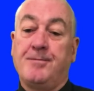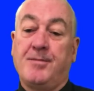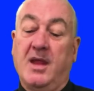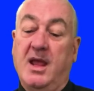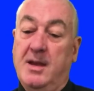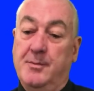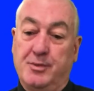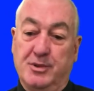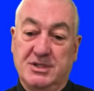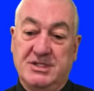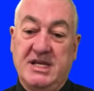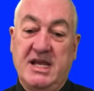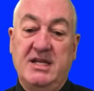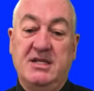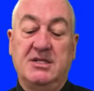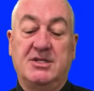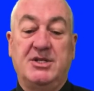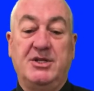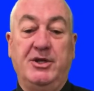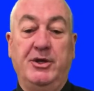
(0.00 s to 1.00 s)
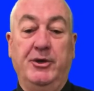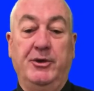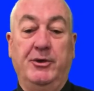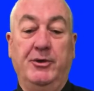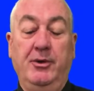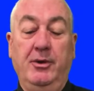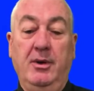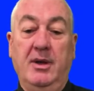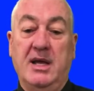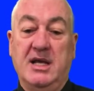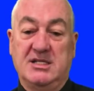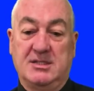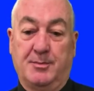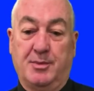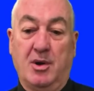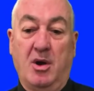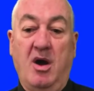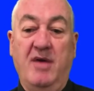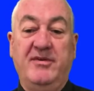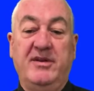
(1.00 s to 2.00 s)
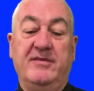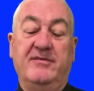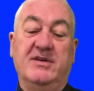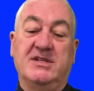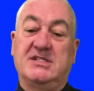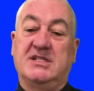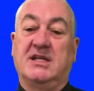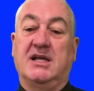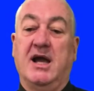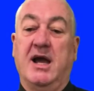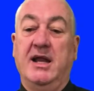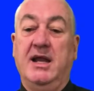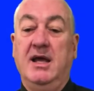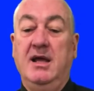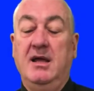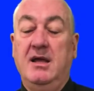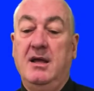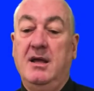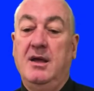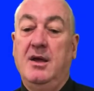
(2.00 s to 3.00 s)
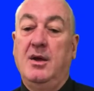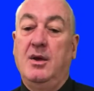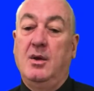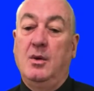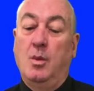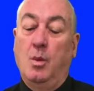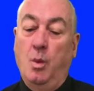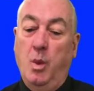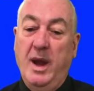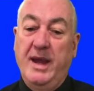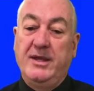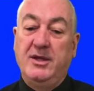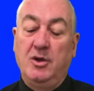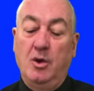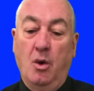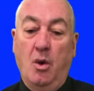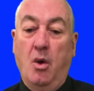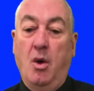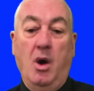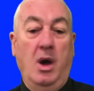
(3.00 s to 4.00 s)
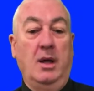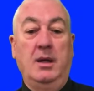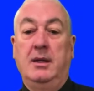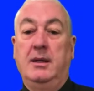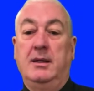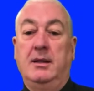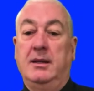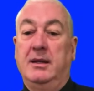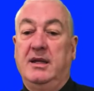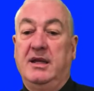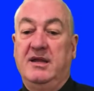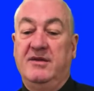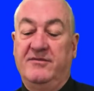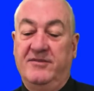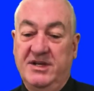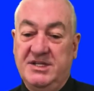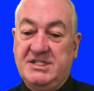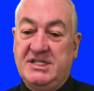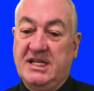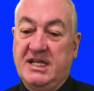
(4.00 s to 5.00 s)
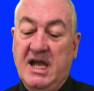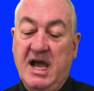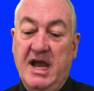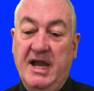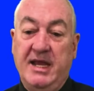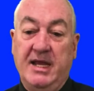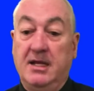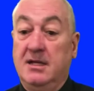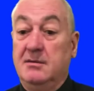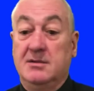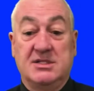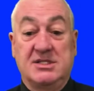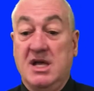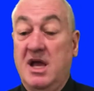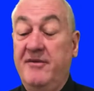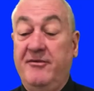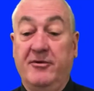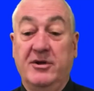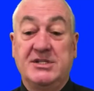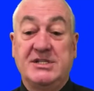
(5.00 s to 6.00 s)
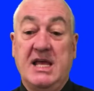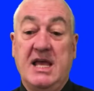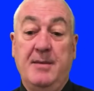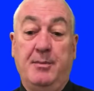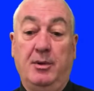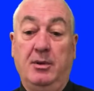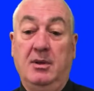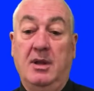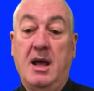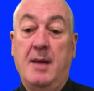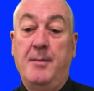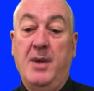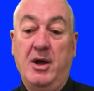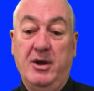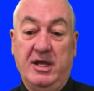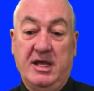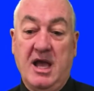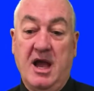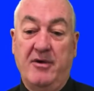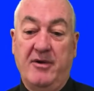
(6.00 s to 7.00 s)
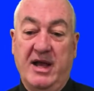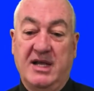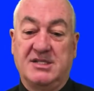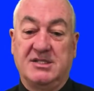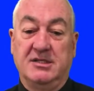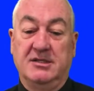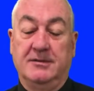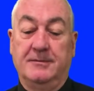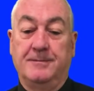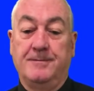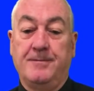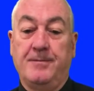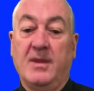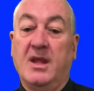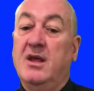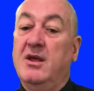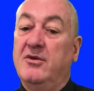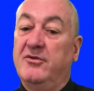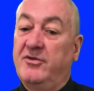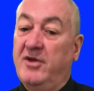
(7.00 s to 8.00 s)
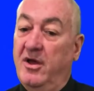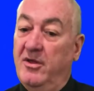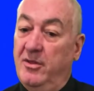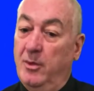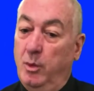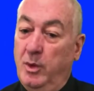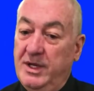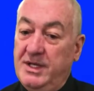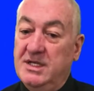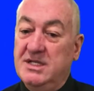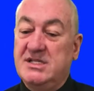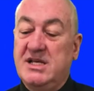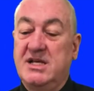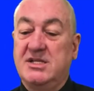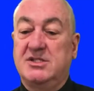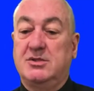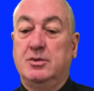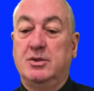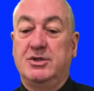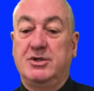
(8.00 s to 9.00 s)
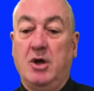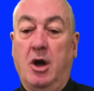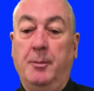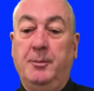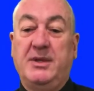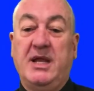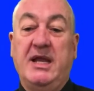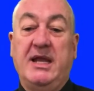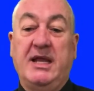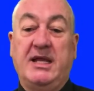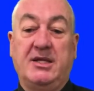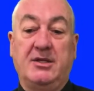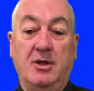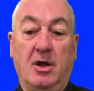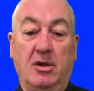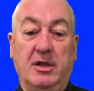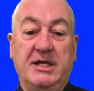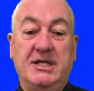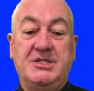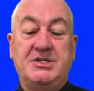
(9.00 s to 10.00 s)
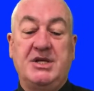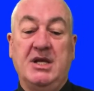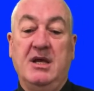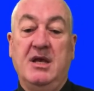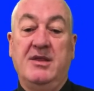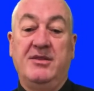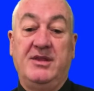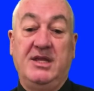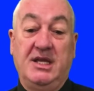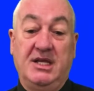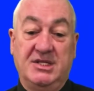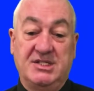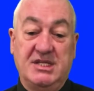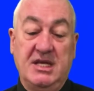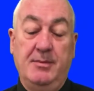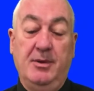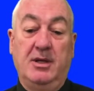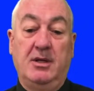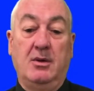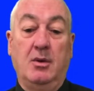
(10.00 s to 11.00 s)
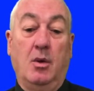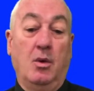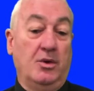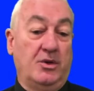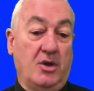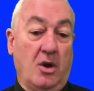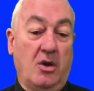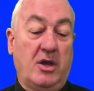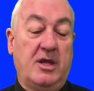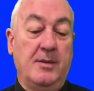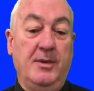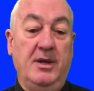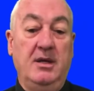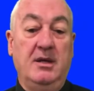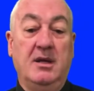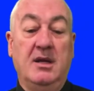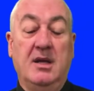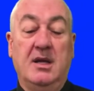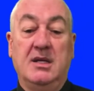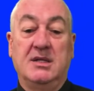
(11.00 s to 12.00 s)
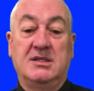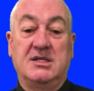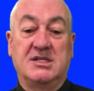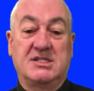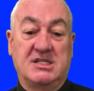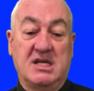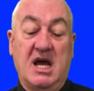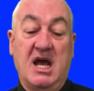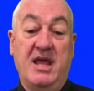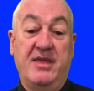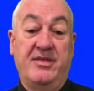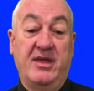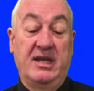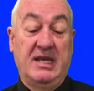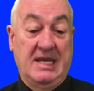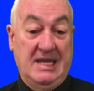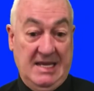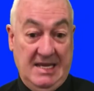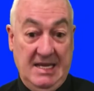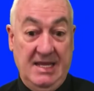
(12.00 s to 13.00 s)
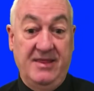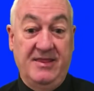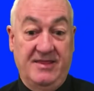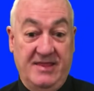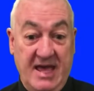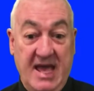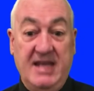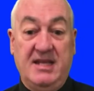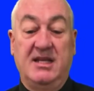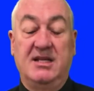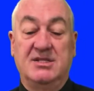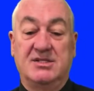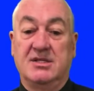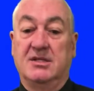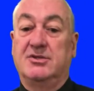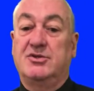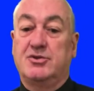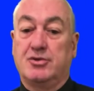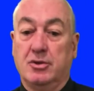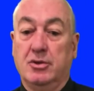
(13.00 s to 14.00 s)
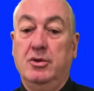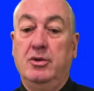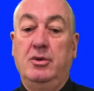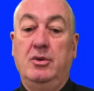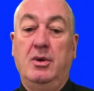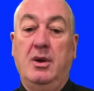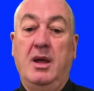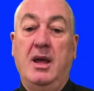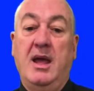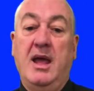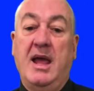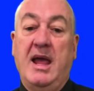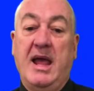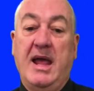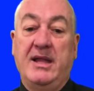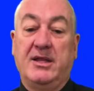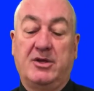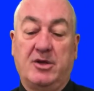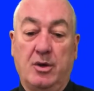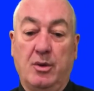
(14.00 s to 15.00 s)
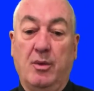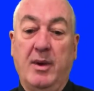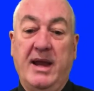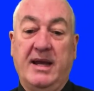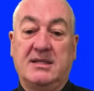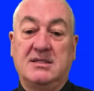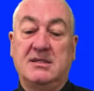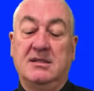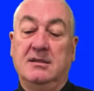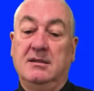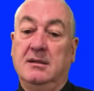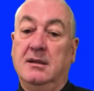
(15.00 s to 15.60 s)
and presented to you as a private investigator when you're investigating, say for example, a motor car accident. So the witness has to adopt and acknowledge the exhibit or document to say that that is the true and correct